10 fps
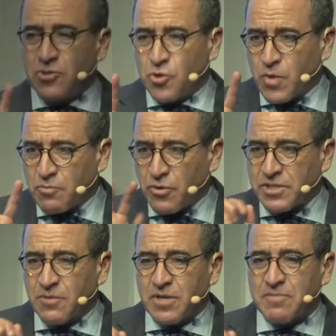two quick
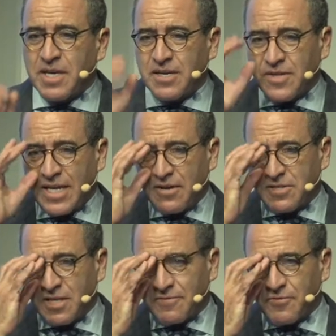points I want to make at the
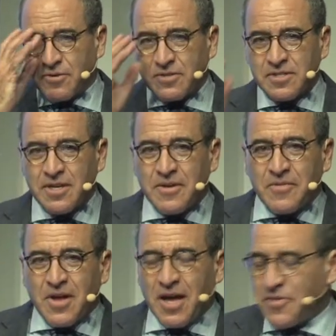outset. First,
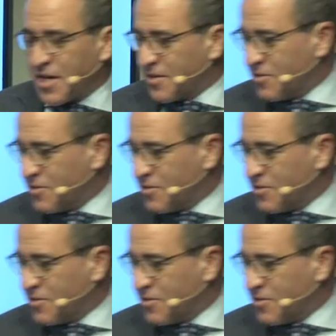I think